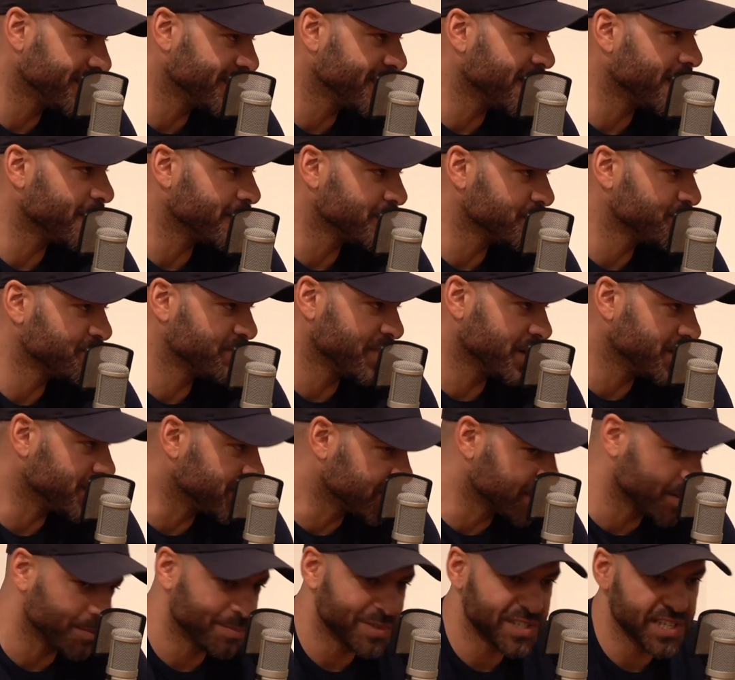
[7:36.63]
I
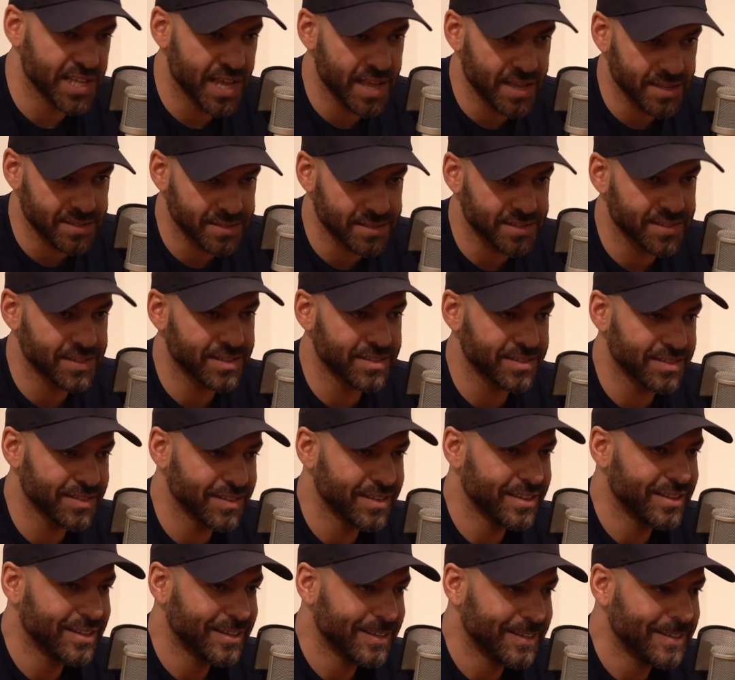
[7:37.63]
was obsessed, and
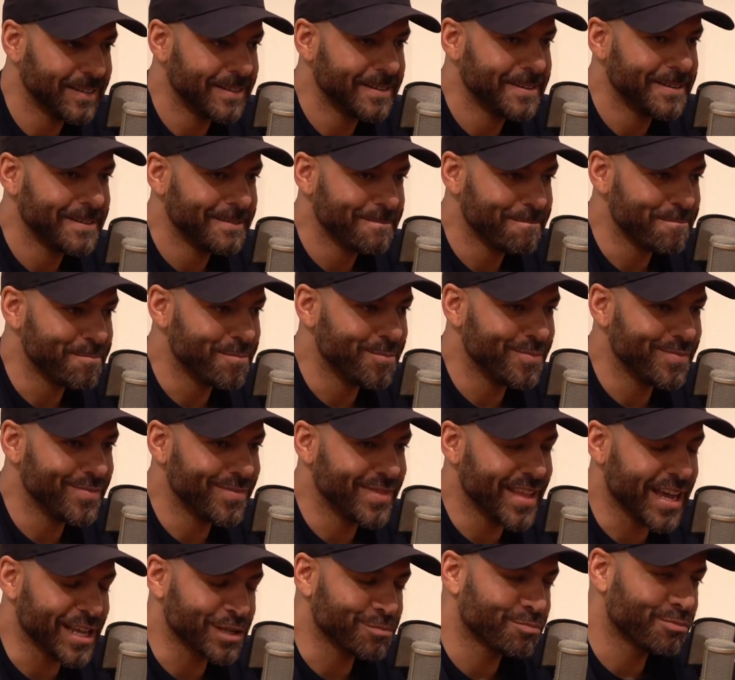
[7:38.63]

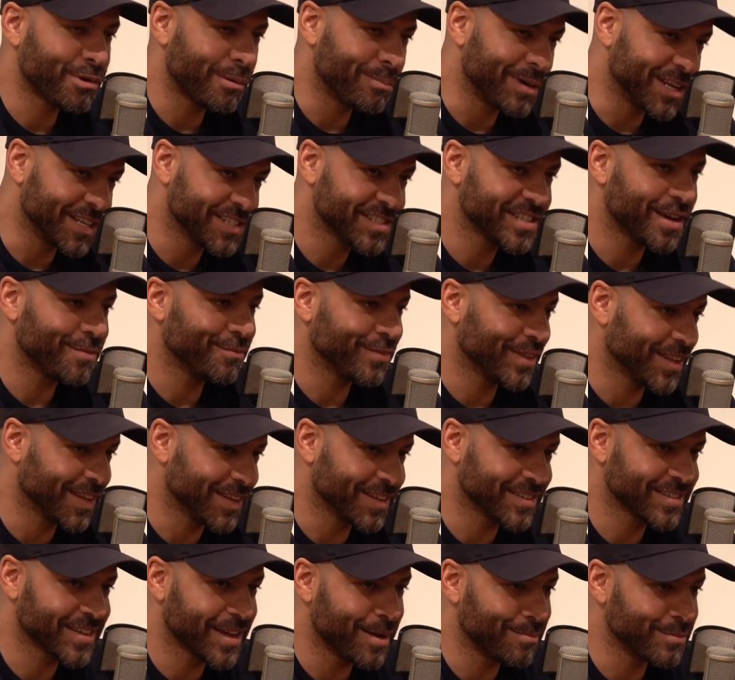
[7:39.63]
that's probably something
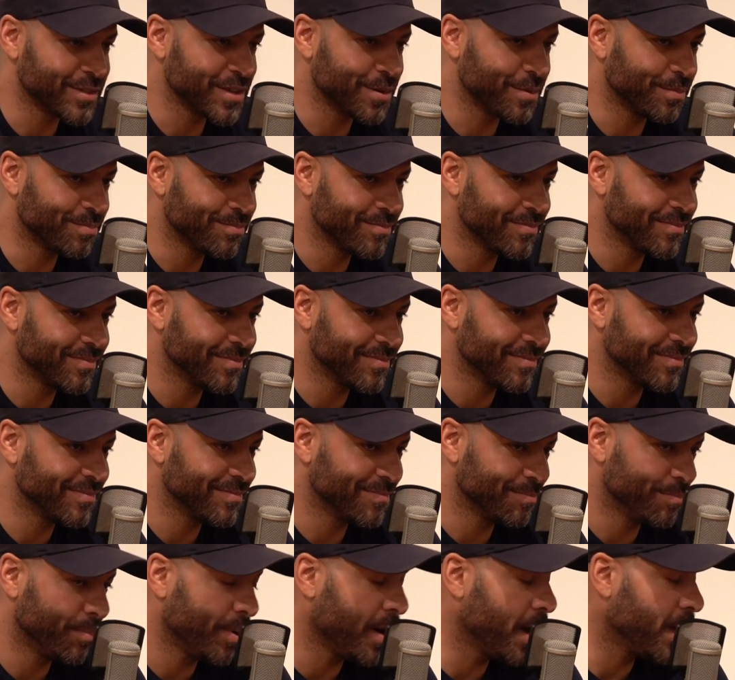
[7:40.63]
that's come to
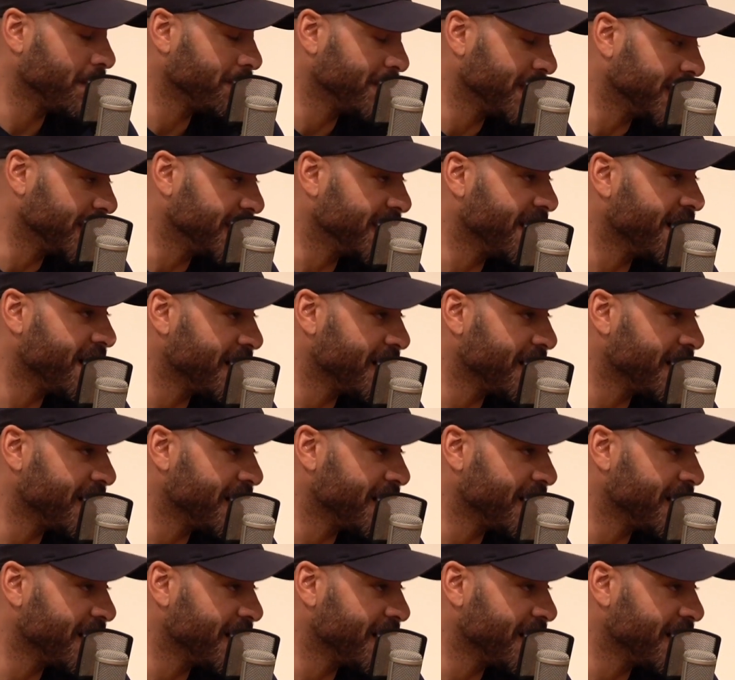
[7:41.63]
bite me in the